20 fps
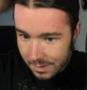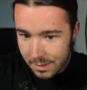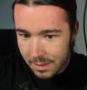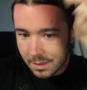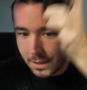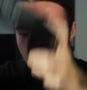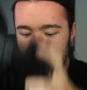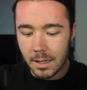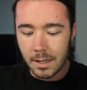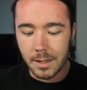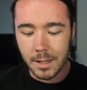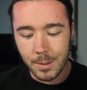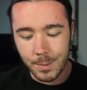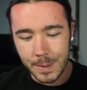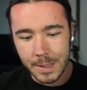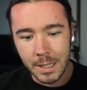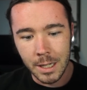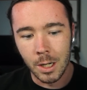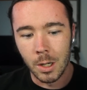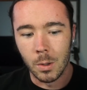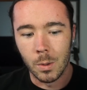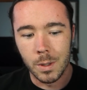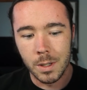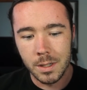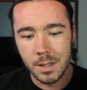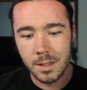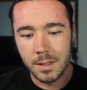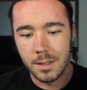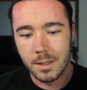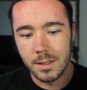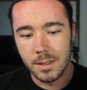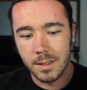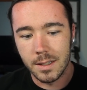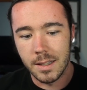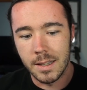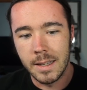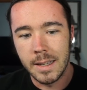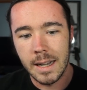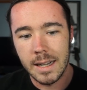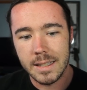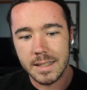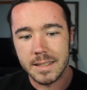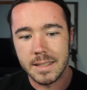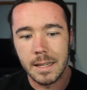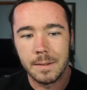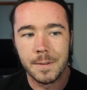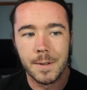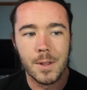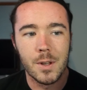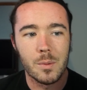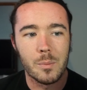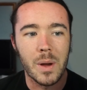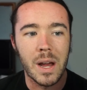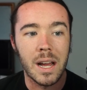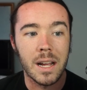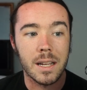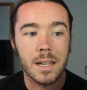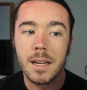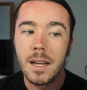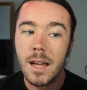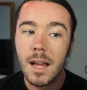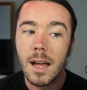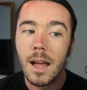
Ah, there we go. GOT7, they're back.